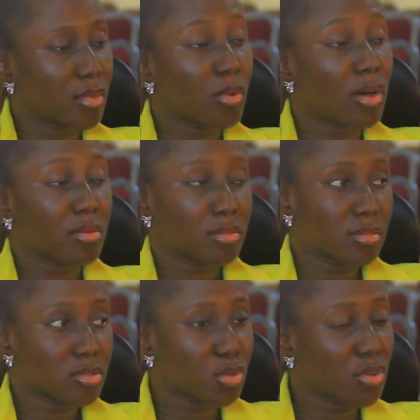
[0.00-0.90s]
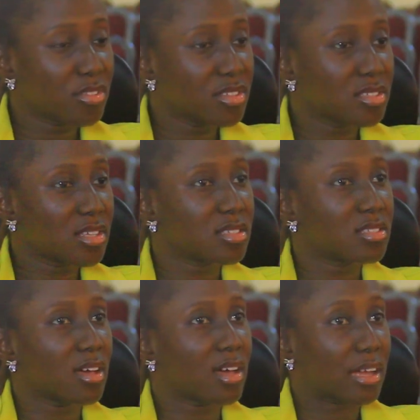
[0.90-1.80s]
Wow. So all these things
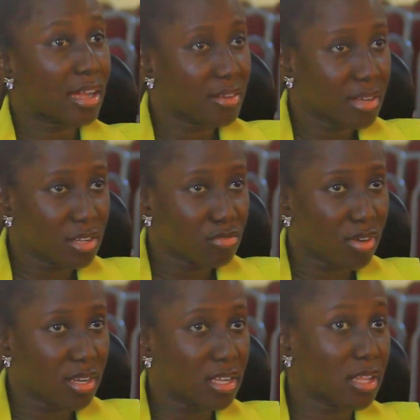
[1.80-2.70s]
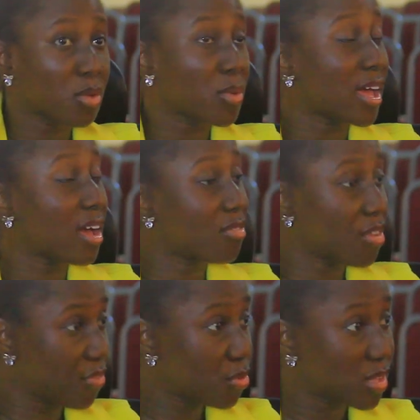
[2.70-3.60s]
are currently running, and we have a
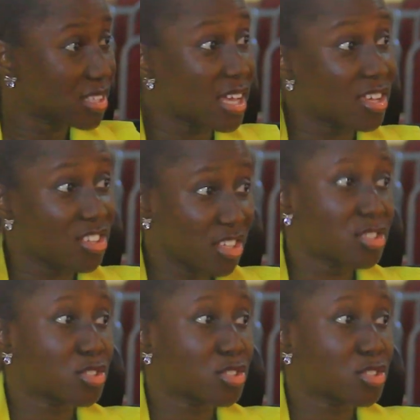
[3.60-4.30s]
few that are yet